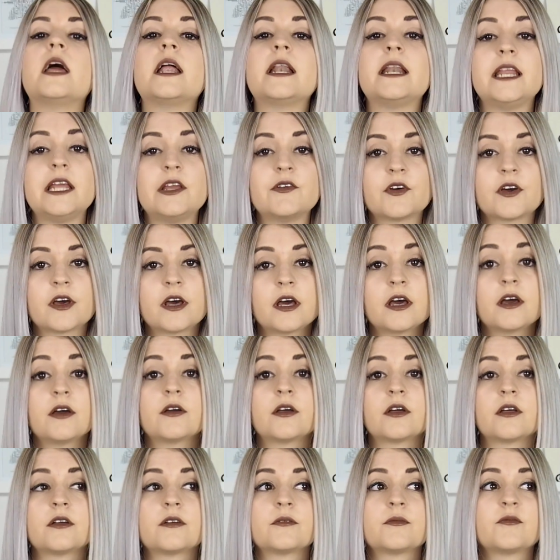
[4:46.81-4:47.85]
Neither. I
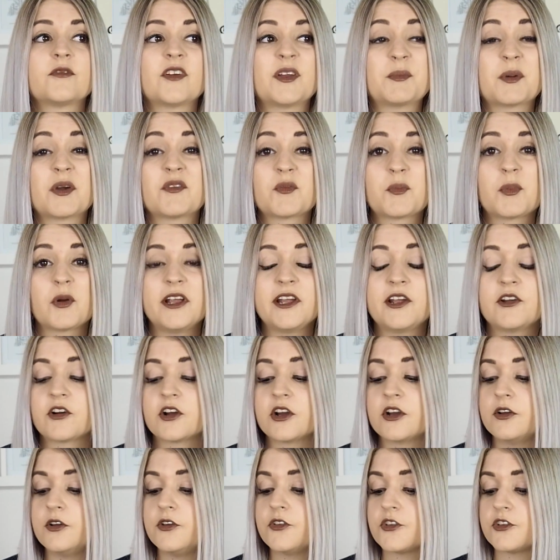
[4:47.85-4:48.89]
think both are pretty
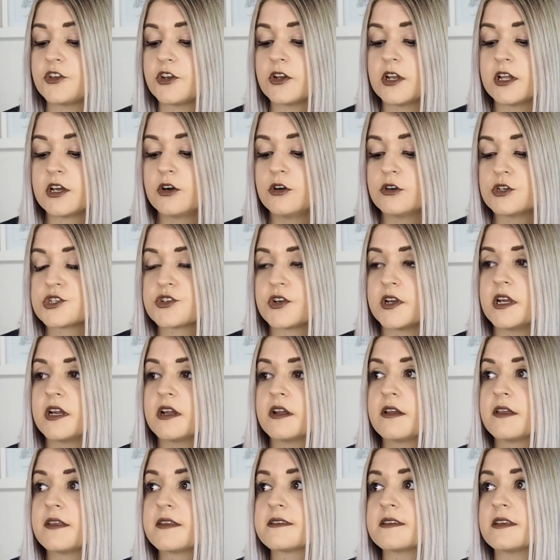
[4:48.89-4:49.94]
gross. I don't like hot
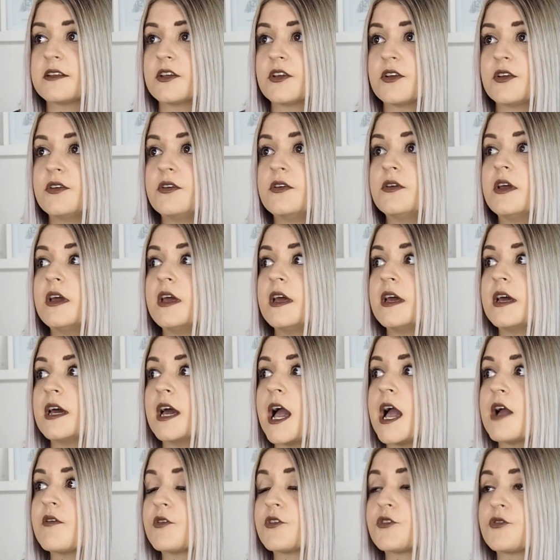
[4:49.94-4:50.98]
drinks. I know
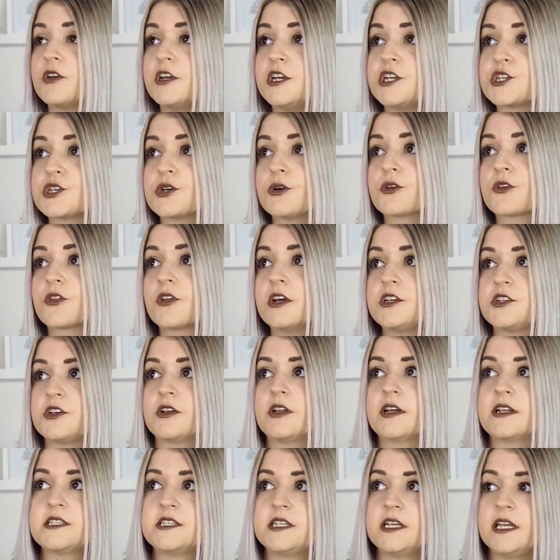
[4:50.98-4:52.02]
everyone's really shocked that I don't
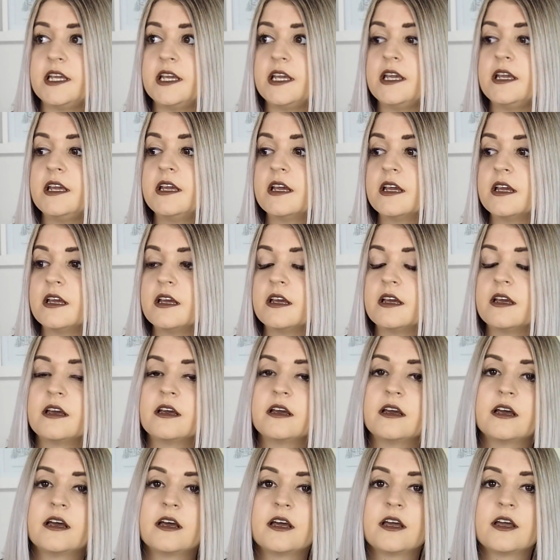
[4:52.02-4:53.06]
like tea,
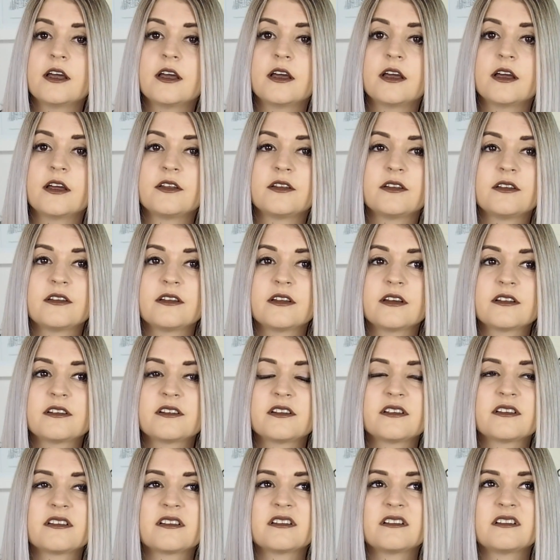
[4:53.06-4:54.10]
and I
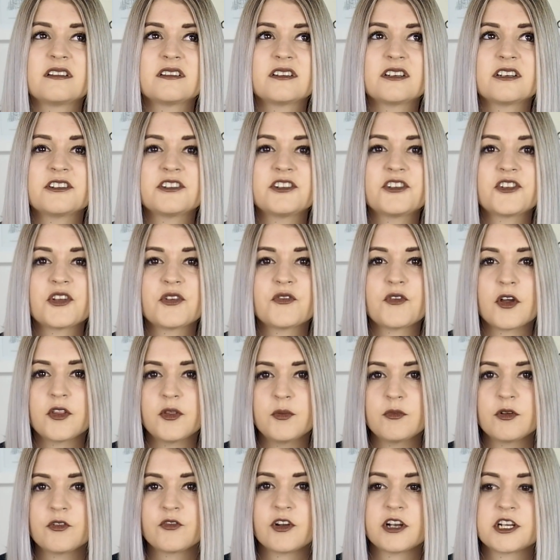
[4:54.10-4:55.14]
just don't find
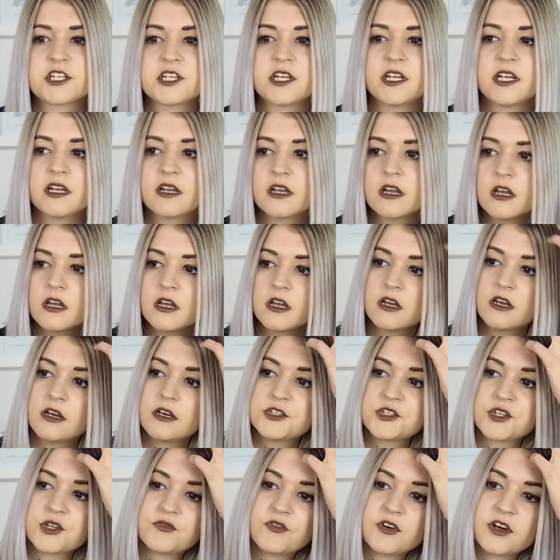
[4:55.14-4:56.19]
them refreshing. I
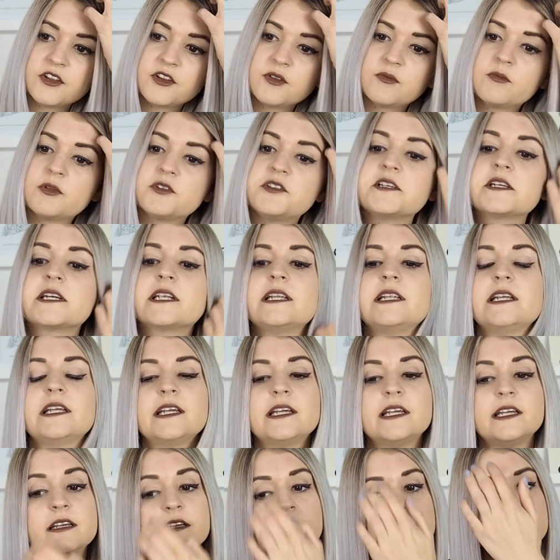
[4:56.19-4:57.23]
don't find them
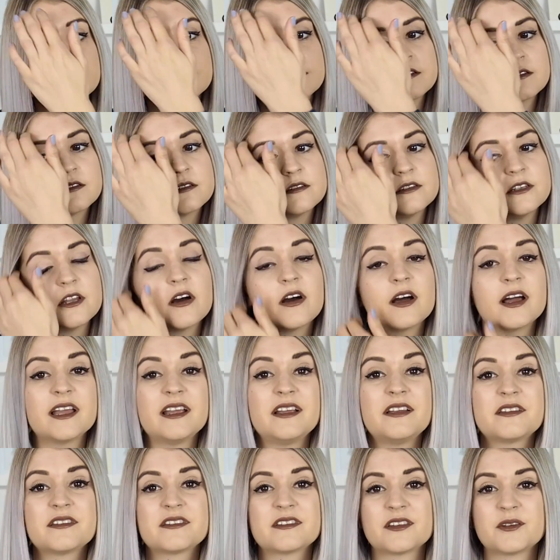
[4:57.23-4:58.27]
particularly
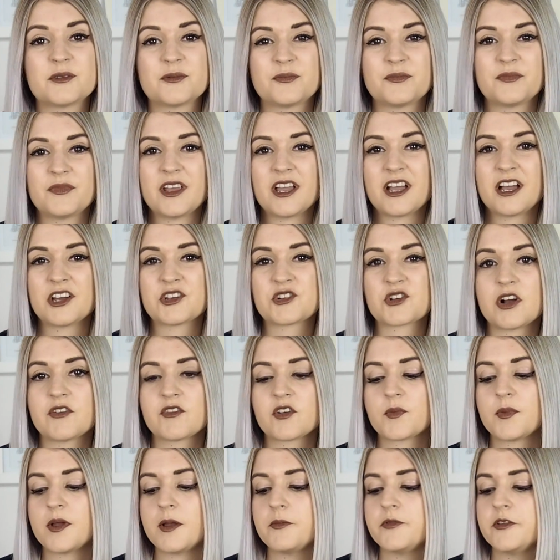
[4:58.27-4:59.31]
nice, and yeah, I'd rather
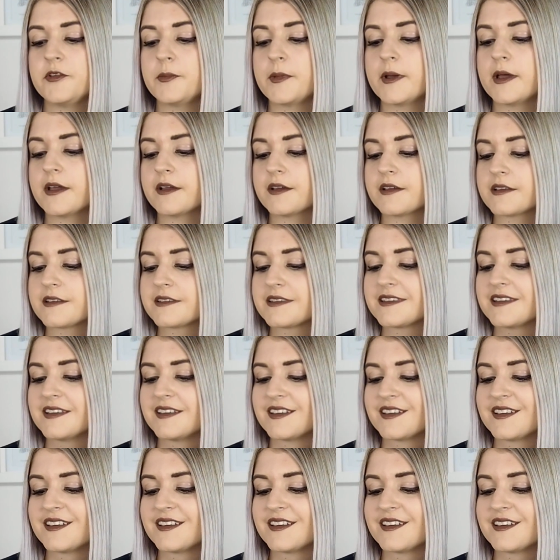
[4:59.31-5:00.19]
a Pepsi Max.